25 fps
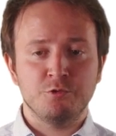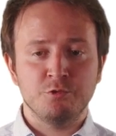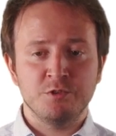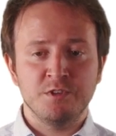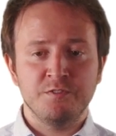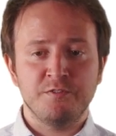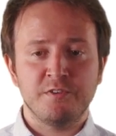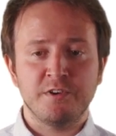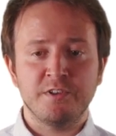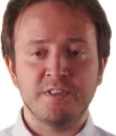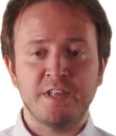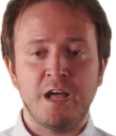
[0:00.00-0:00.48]
two
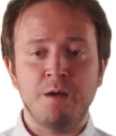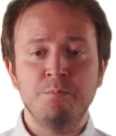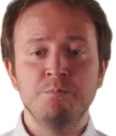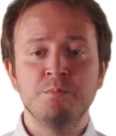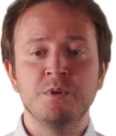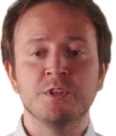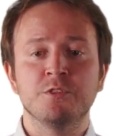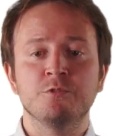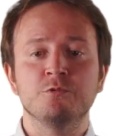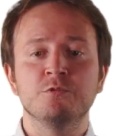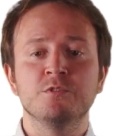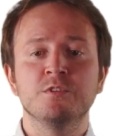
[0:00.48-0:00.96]
different
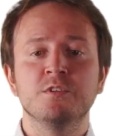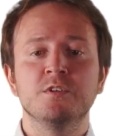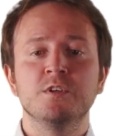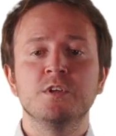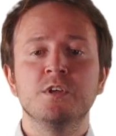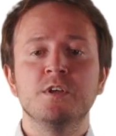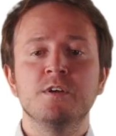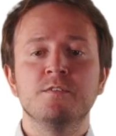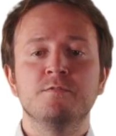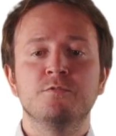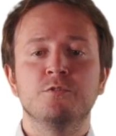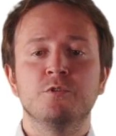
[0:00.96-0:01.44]
amplitude
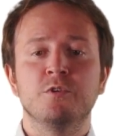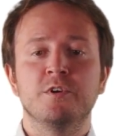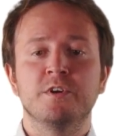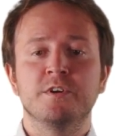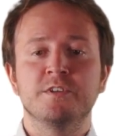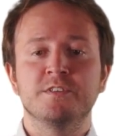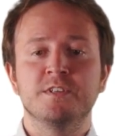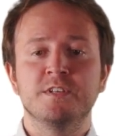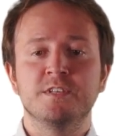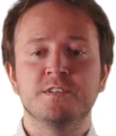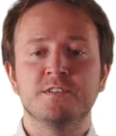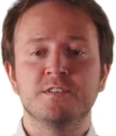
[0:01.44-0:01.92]

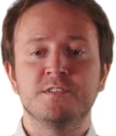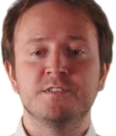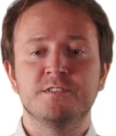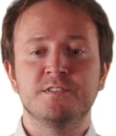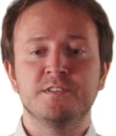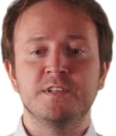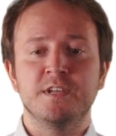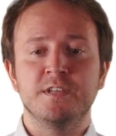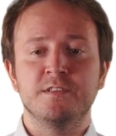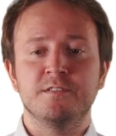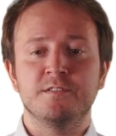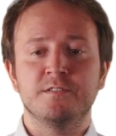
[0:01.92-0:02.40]
for the
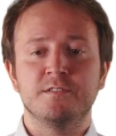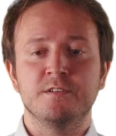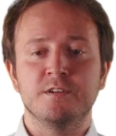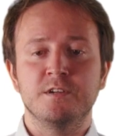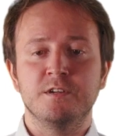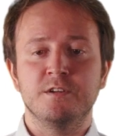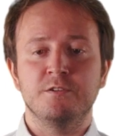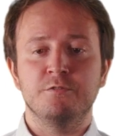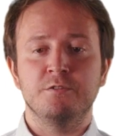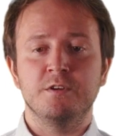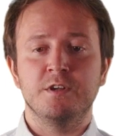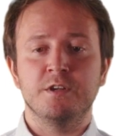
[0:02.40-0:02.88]
state
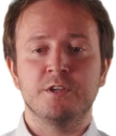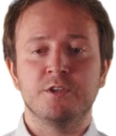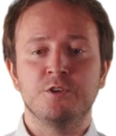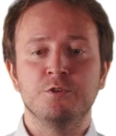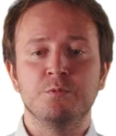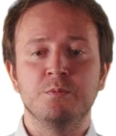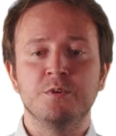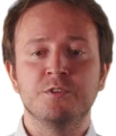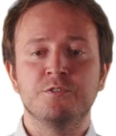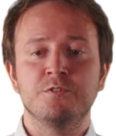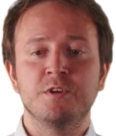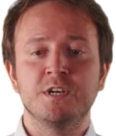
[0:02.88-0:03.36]

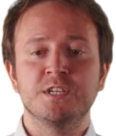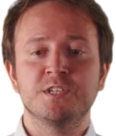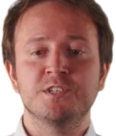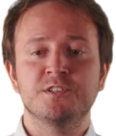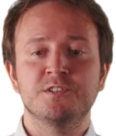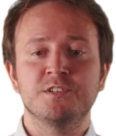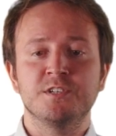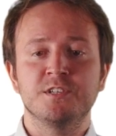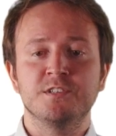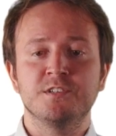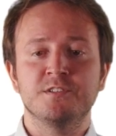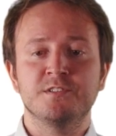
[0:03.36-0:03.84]
qubit
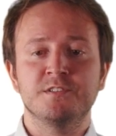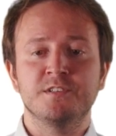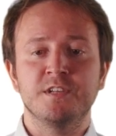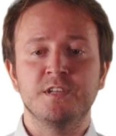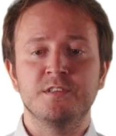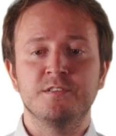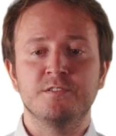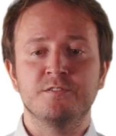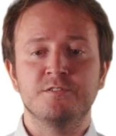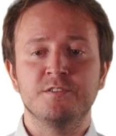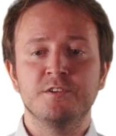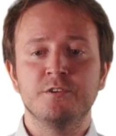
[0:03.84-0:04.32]
registry in the
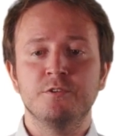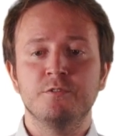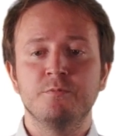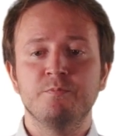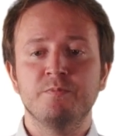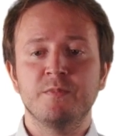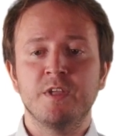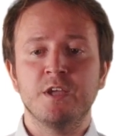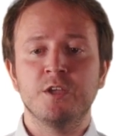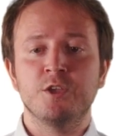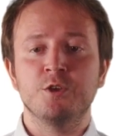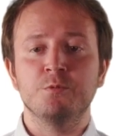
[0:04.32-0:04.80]
state
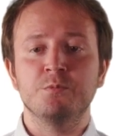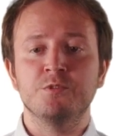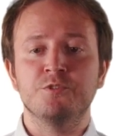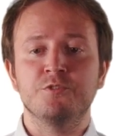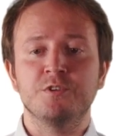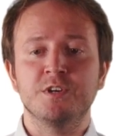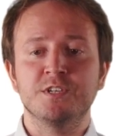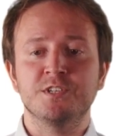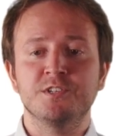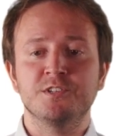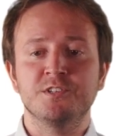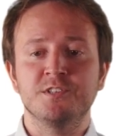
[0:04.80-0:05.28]
0 and
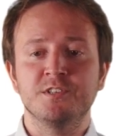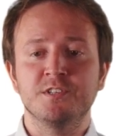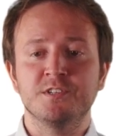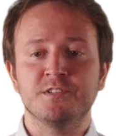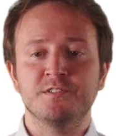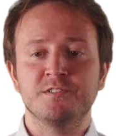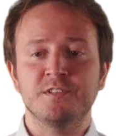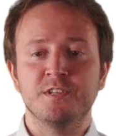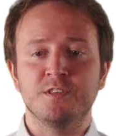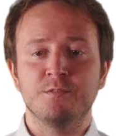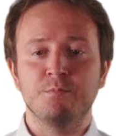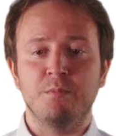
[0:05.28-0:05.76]
qubit registry
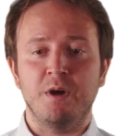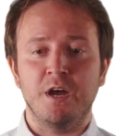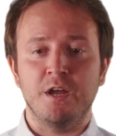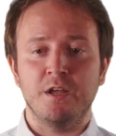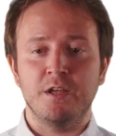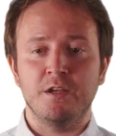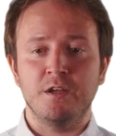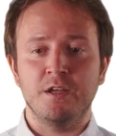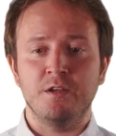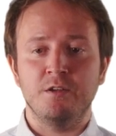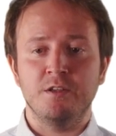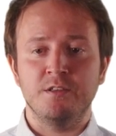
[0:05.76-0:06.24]

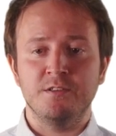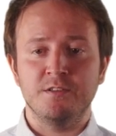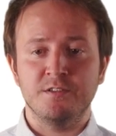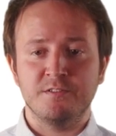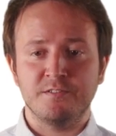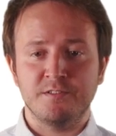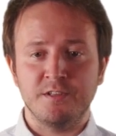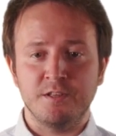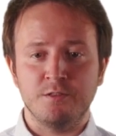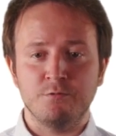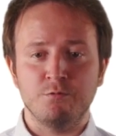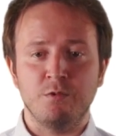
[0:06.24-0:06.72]
in the
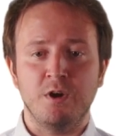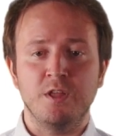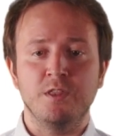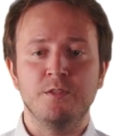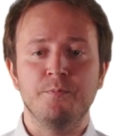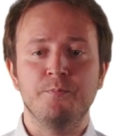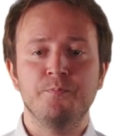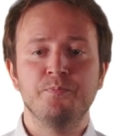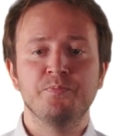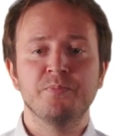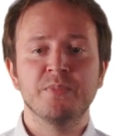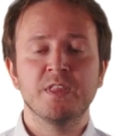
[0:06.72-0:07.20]
state
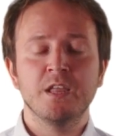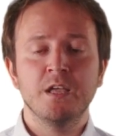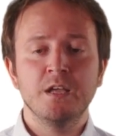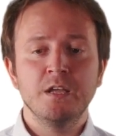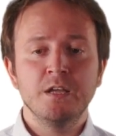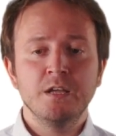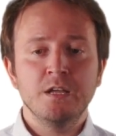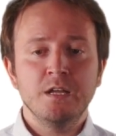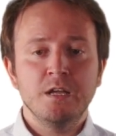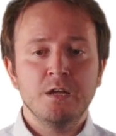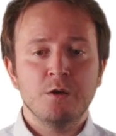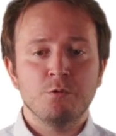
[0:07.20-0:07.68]
1.
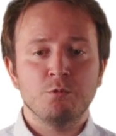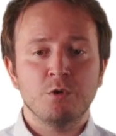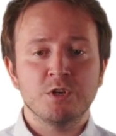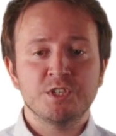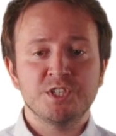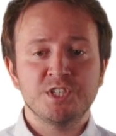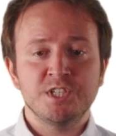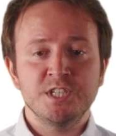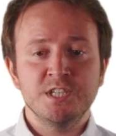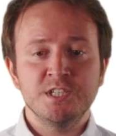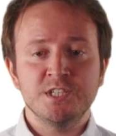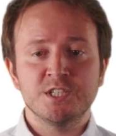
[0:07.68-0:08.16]

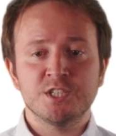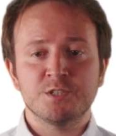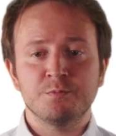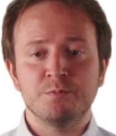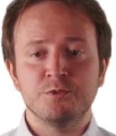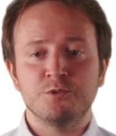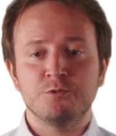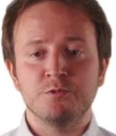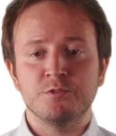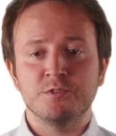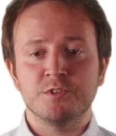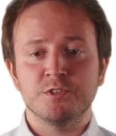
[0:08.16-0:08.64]
What changes
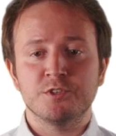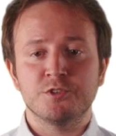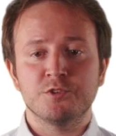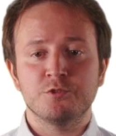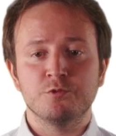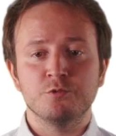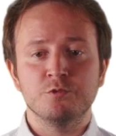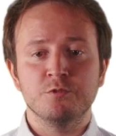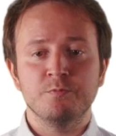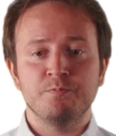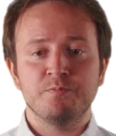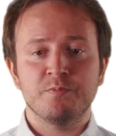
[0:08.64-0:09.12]
between these
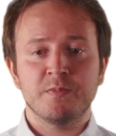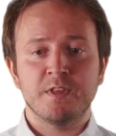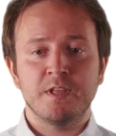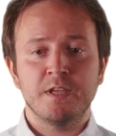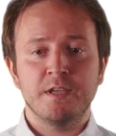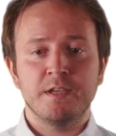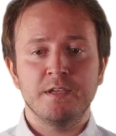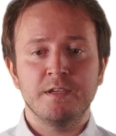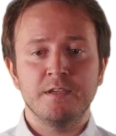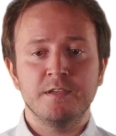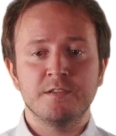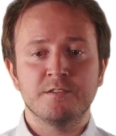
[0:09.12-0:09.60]
two
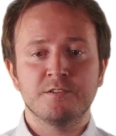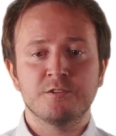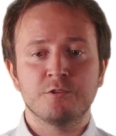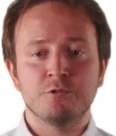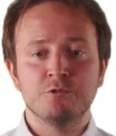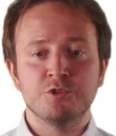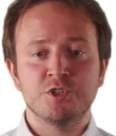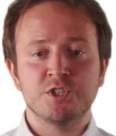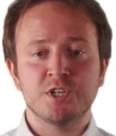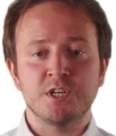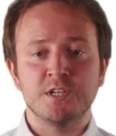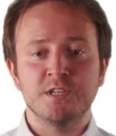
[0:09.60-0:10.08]
is
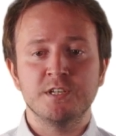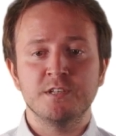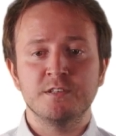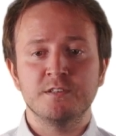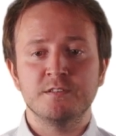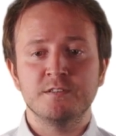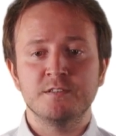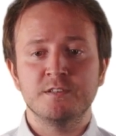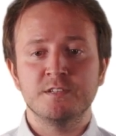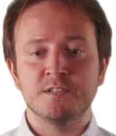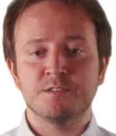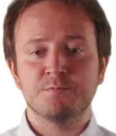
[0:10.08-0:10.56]
crucially
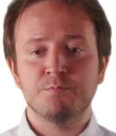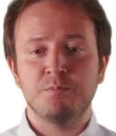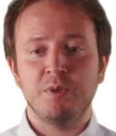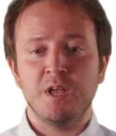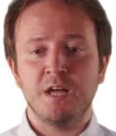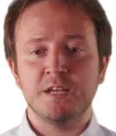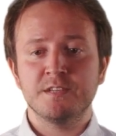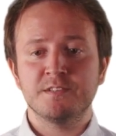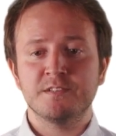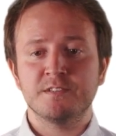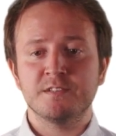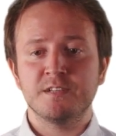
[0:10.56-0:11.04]
this
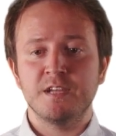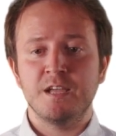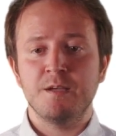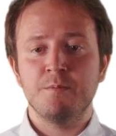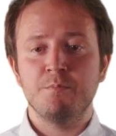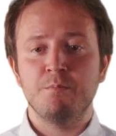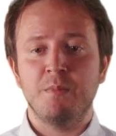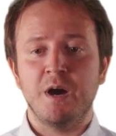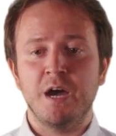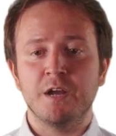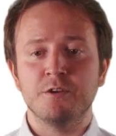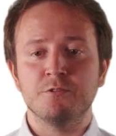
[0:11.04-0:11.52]
plus
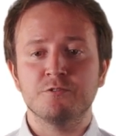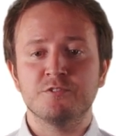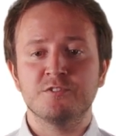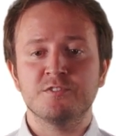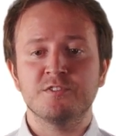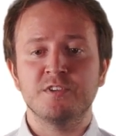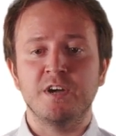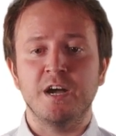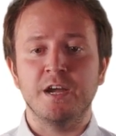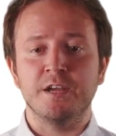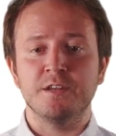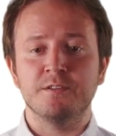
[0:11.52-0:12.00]
and minus
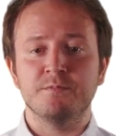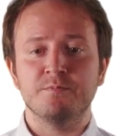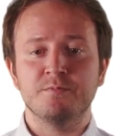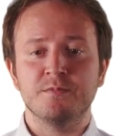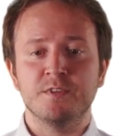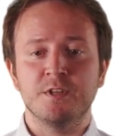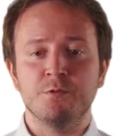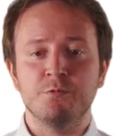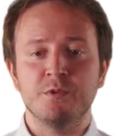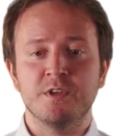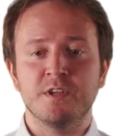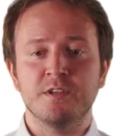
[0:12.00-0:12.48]
sign
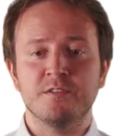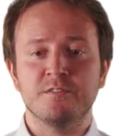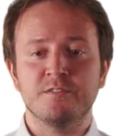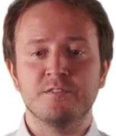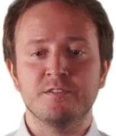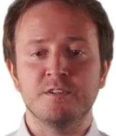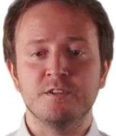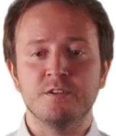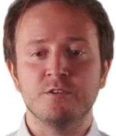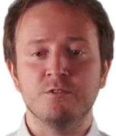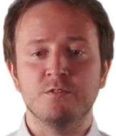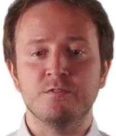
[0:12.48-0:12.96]
that we can
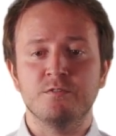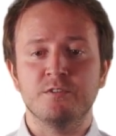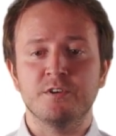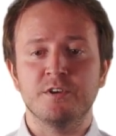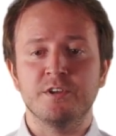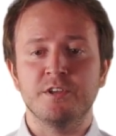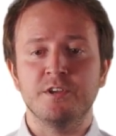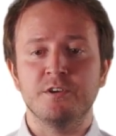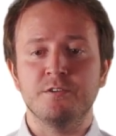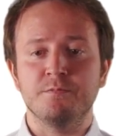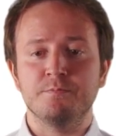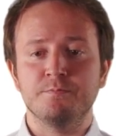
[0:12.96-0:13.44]
see over
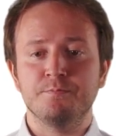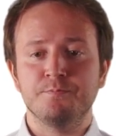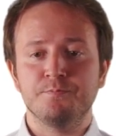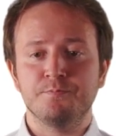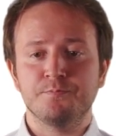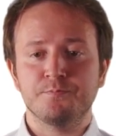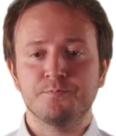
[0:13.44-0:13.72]
here.